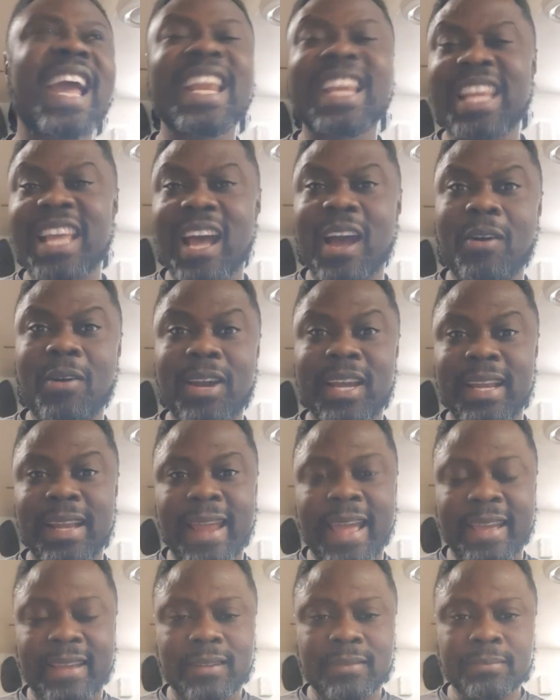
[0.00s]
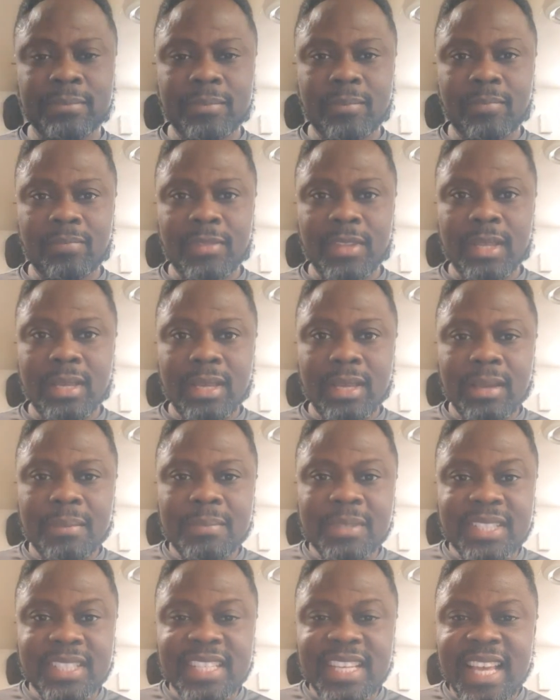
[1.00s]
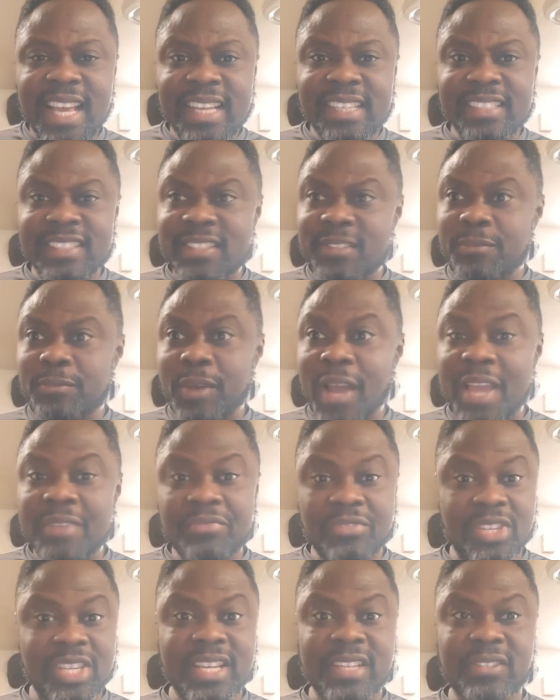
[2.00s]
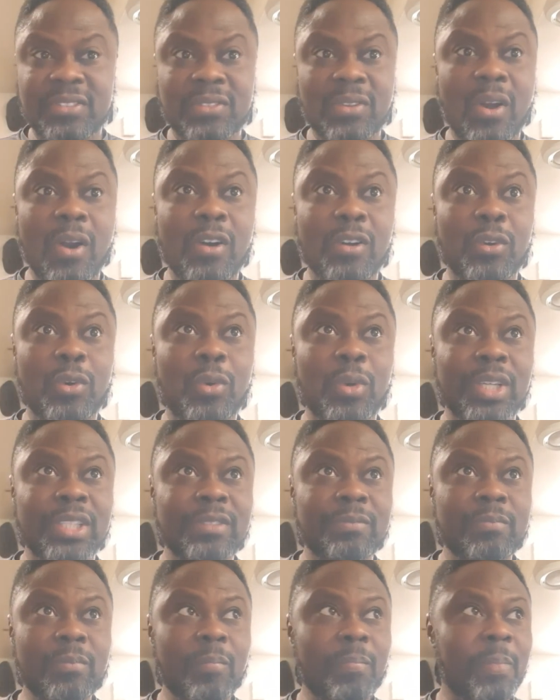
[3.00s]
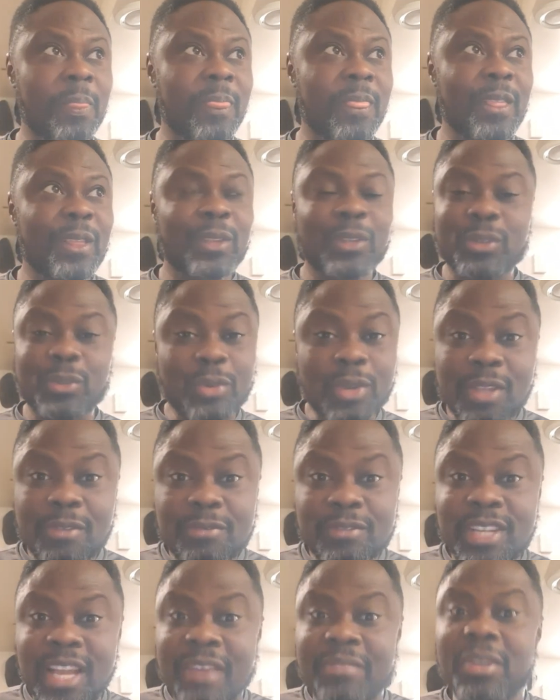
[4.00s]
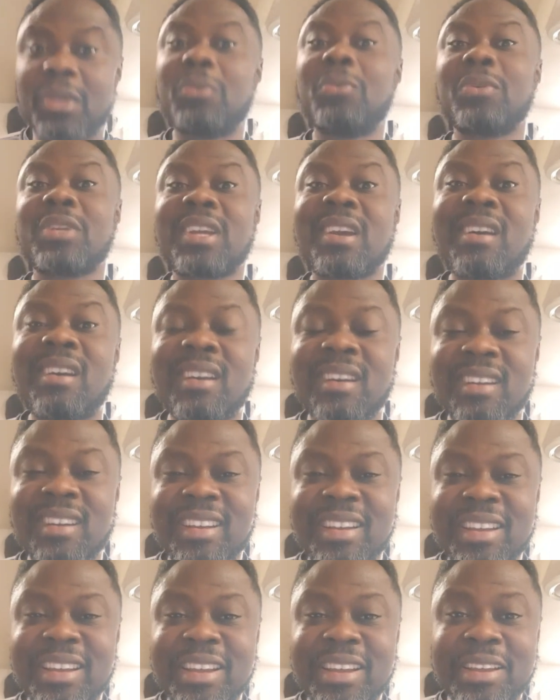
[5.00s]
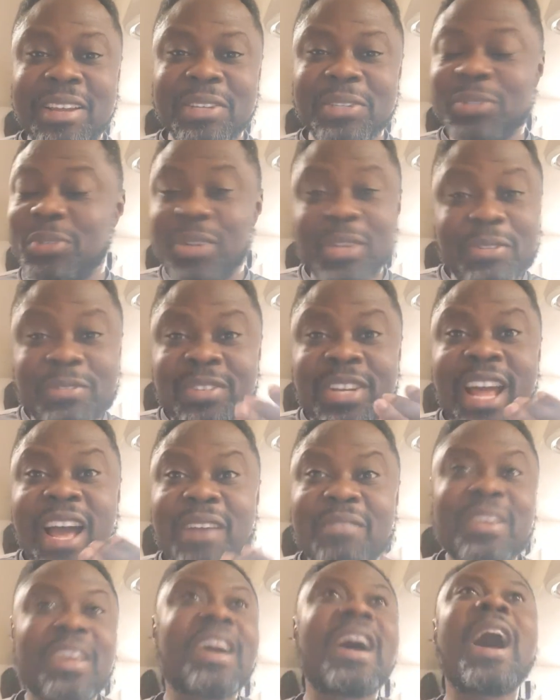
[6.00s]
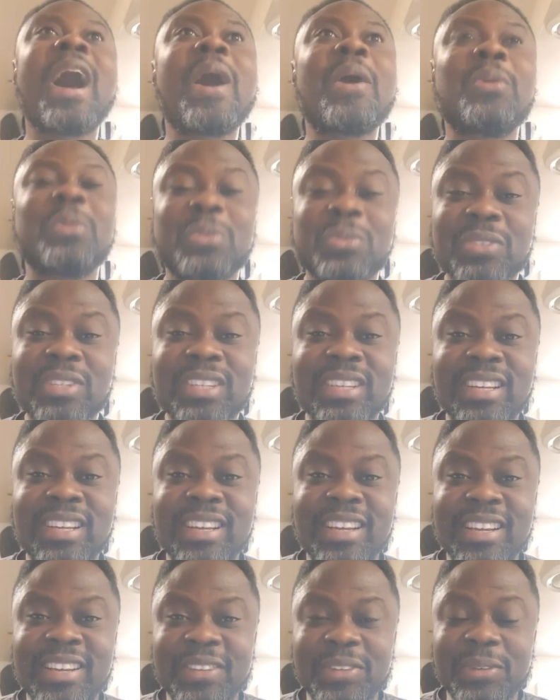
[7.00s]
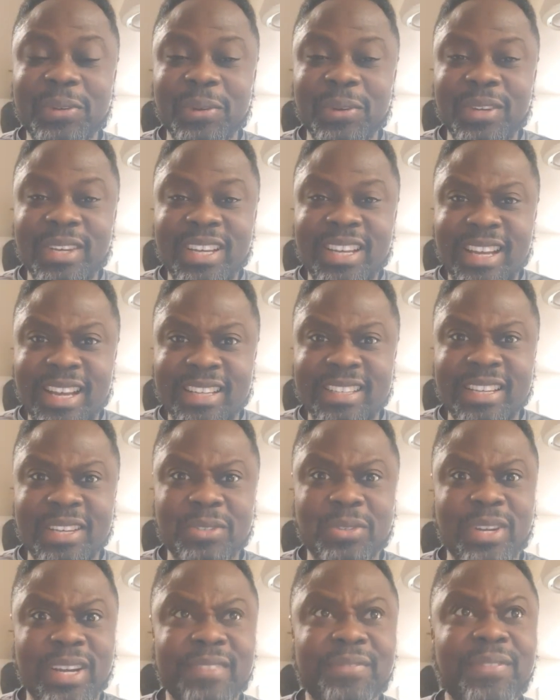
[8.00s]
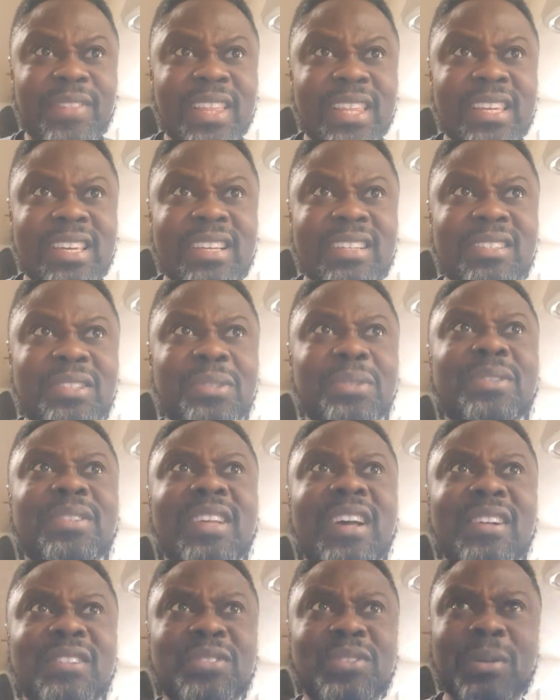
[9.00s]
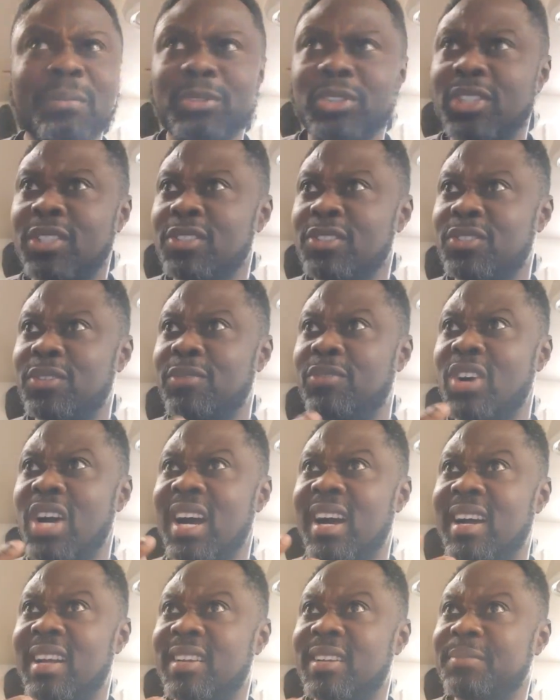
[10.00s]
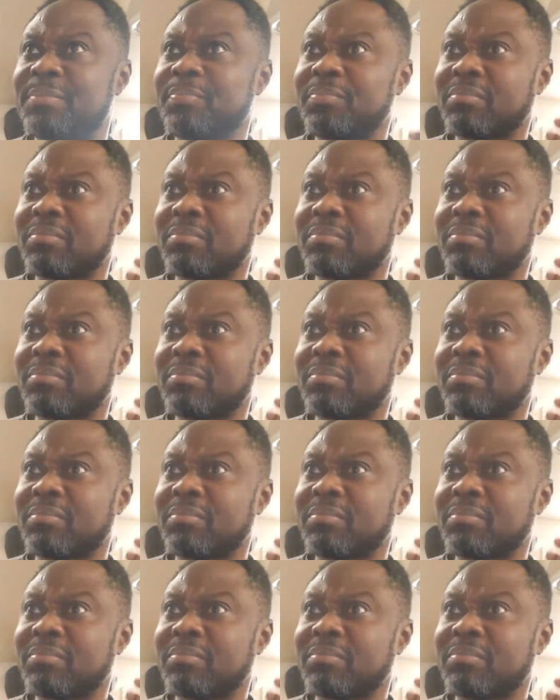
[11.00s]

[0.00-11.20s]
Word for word: anyhow I like. But here is five years ongoing. You don't even have a good car. You don't even have a house. You know, and then you are thinking those assumptions you've had,